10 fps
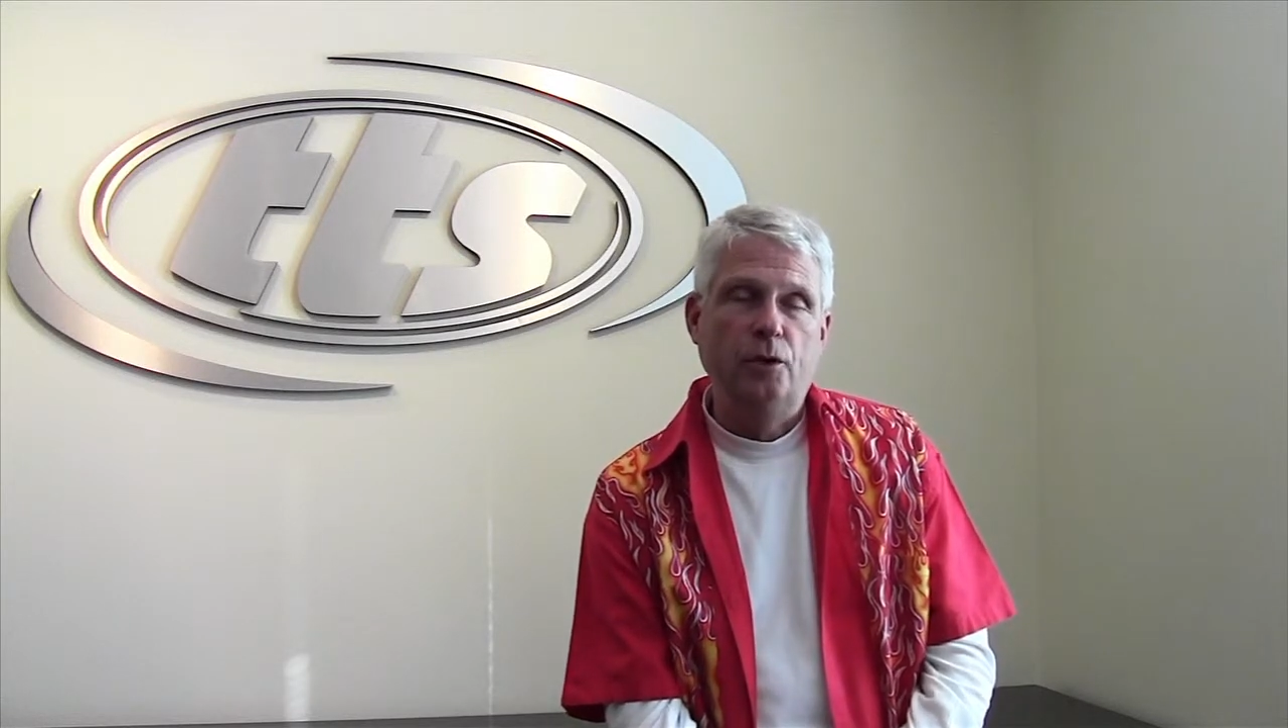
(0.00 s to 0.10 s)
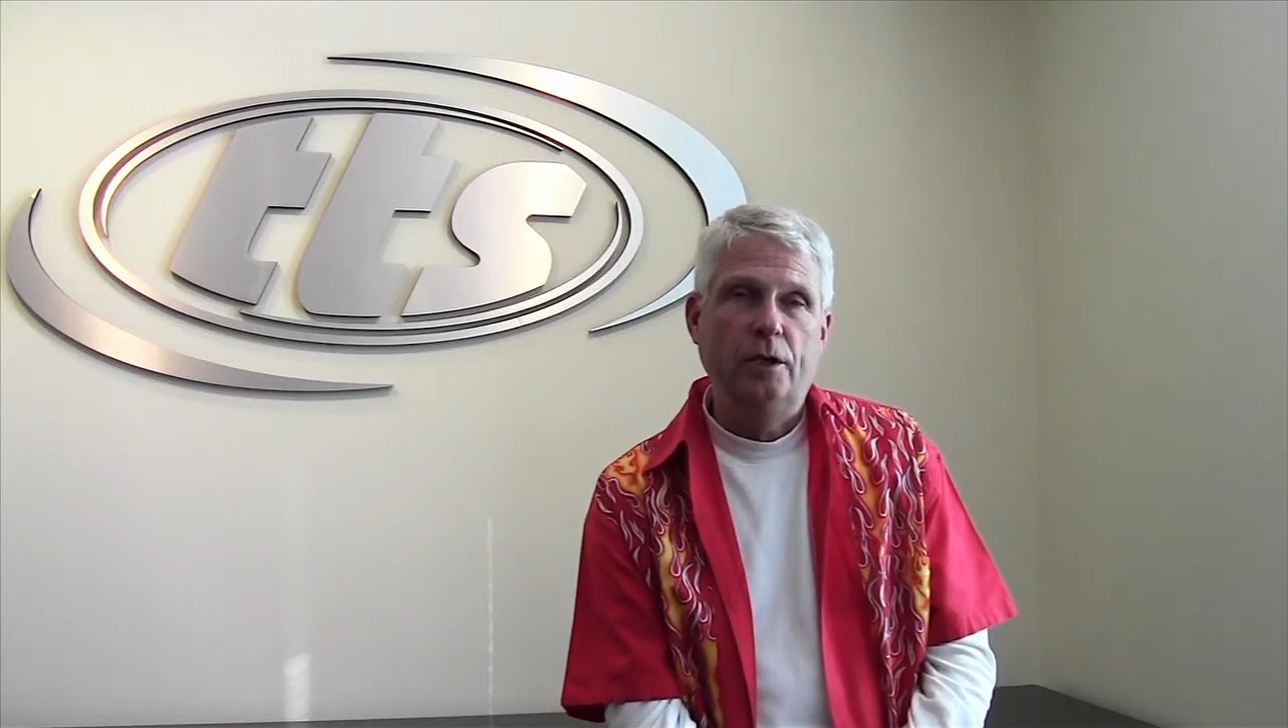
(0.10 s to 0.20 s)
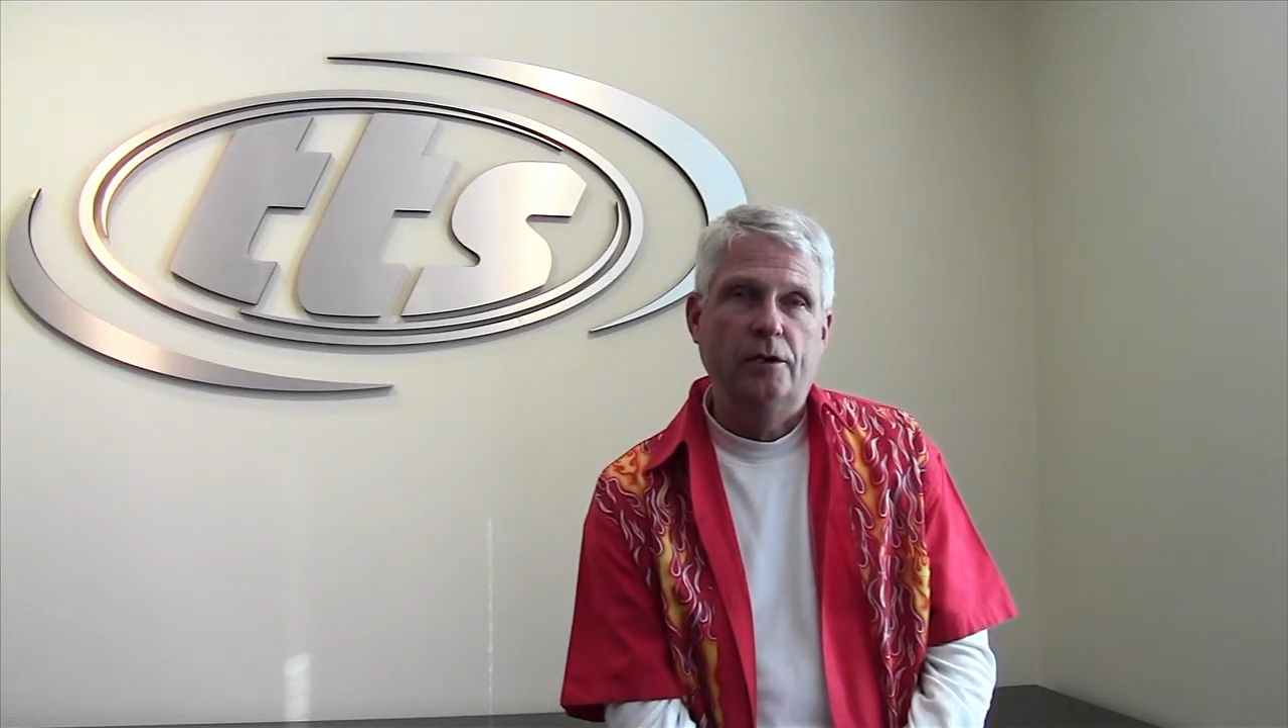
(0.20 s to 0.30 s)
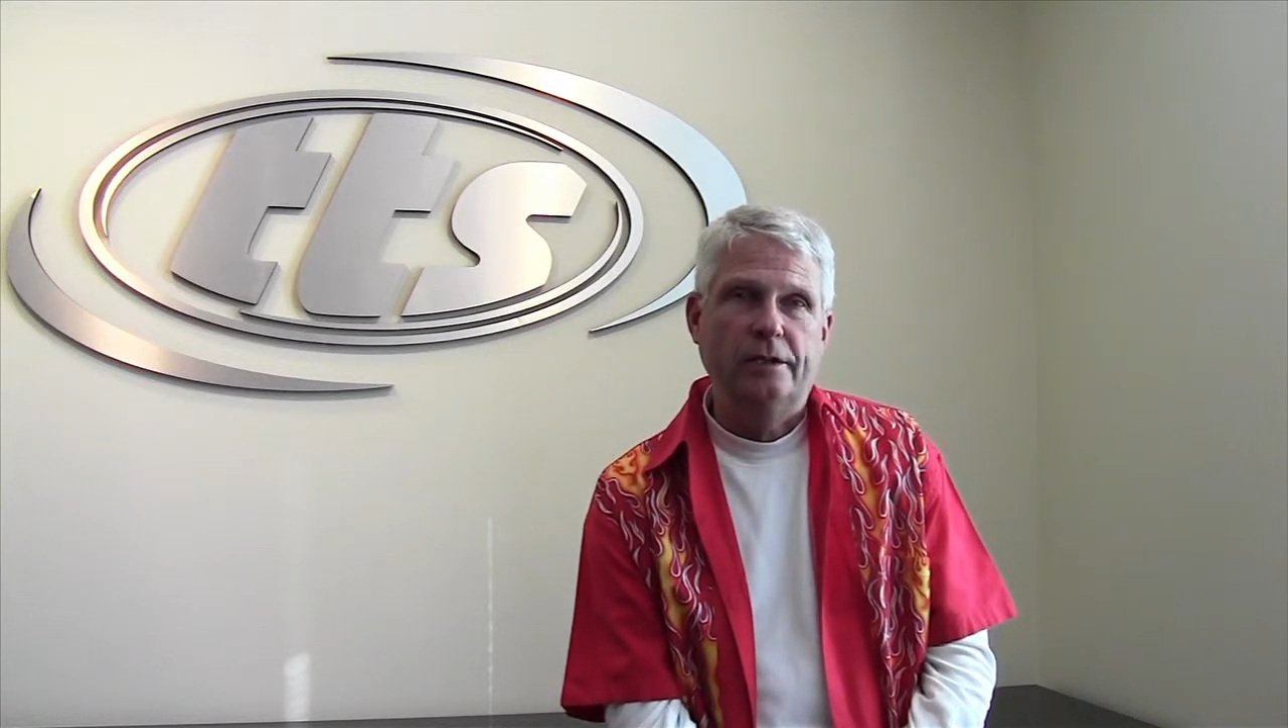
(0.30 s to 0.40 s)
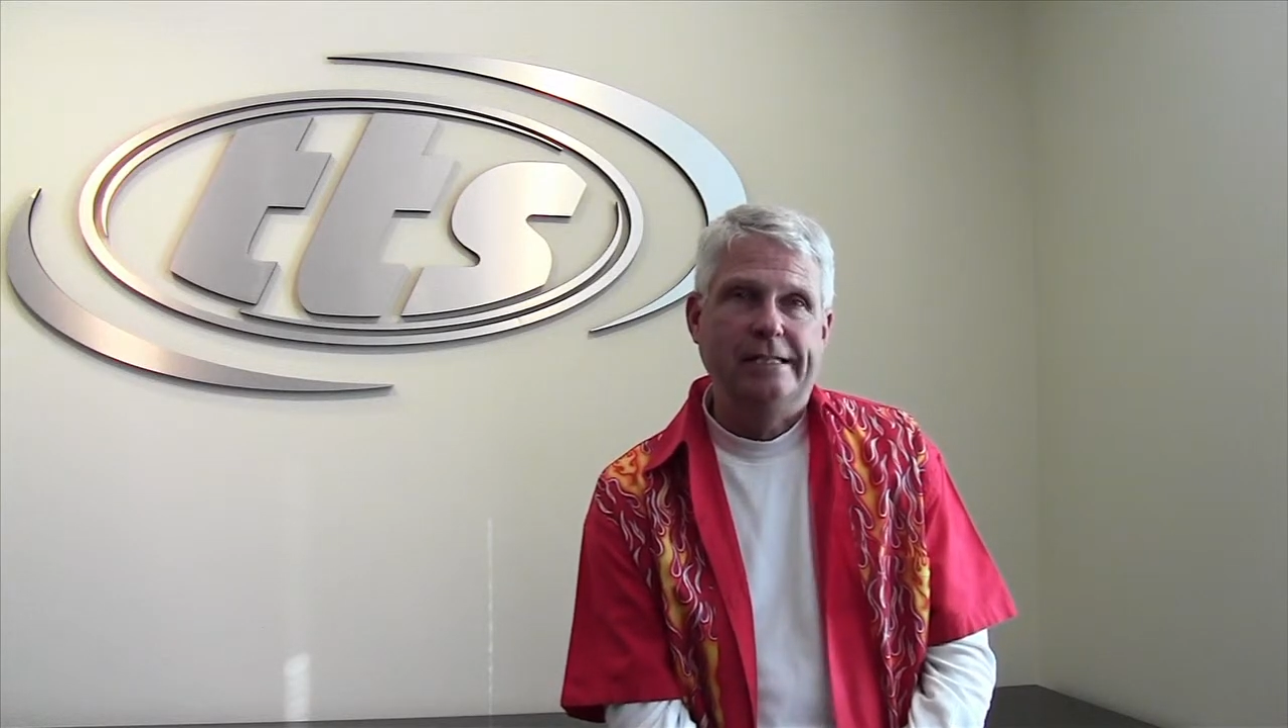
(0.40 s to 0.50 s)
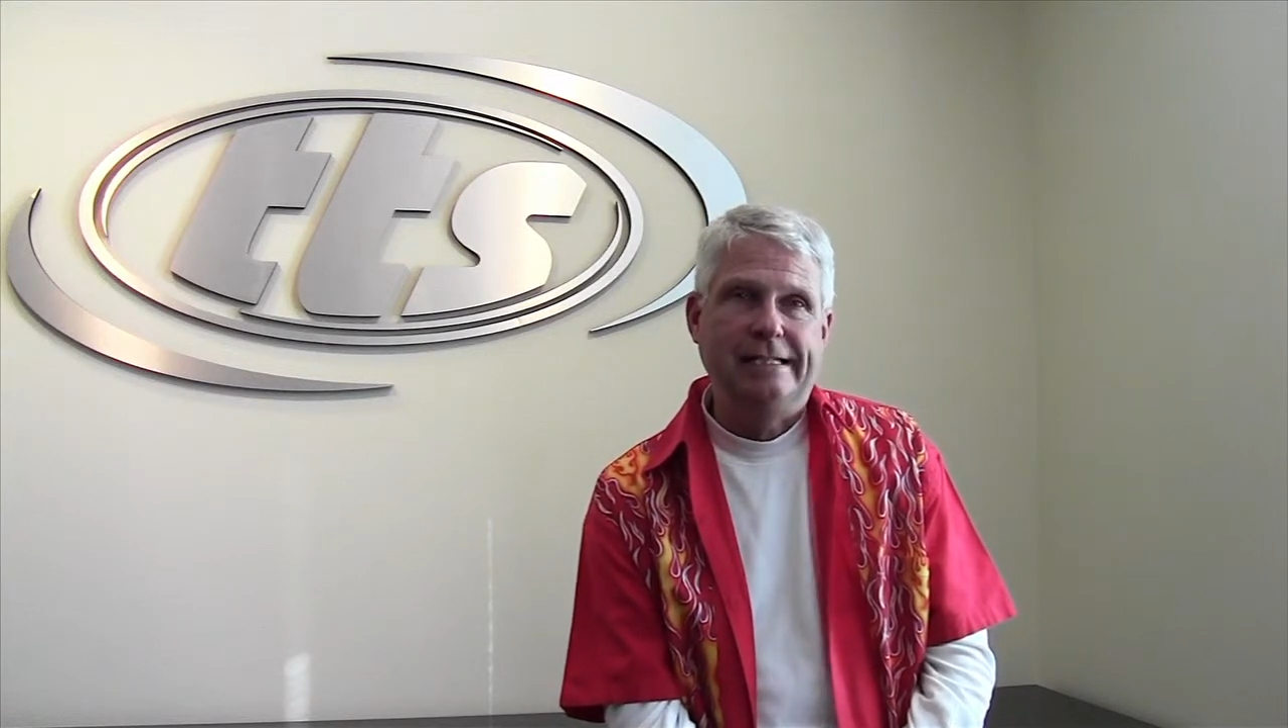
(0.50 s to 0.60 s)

you here at